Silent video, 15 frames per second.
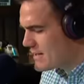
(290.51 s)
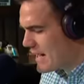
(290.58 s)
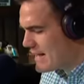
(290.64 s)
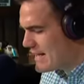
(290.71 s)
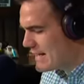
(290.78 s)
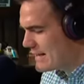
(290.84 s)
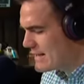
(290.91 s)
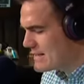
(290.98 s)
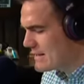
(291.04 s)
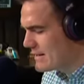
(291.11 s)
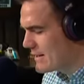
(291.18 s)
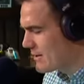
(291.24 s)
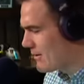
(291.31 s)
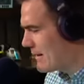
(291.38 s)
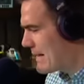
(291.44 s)
I think this
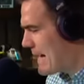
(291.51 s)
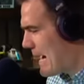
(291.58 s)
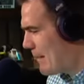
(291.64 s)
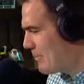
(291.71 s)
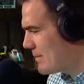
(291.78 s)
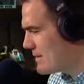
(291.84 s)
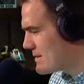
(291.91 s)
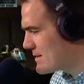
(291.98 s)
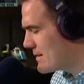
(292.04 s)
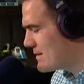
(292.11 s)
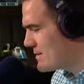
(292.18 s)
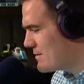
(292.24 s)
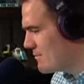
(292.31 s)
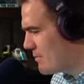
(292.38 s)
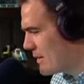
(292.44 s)
literally happened
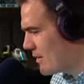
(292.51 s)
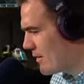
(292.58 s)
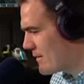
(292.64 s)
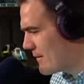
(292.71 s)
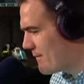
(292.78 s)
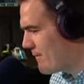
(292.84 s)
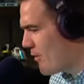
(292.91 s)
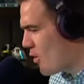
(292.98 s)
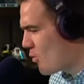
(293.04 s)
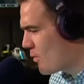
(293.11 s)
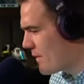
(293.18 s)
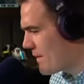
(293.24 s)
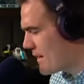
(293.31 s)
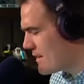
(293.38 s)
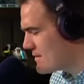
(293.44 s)
since you've been on the phone
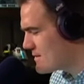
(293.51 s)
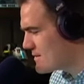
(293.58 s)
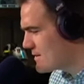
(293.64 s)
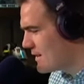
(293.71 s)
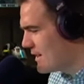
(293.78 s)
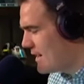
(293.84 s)
with us.